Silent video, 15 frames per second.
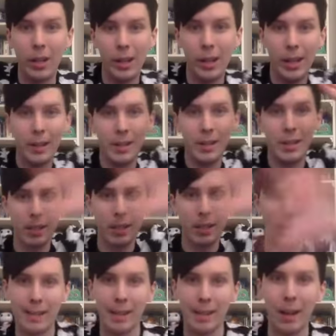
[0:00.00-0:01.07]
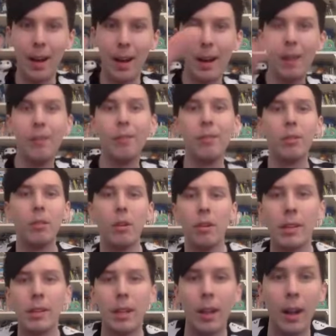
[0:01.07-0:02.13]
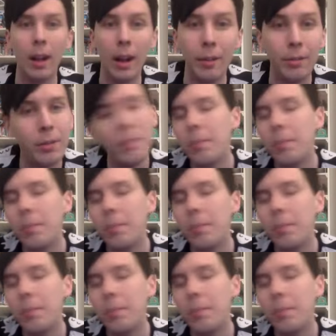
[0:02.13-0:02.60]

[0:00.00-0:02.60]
Look at this. It's live. Or is it live?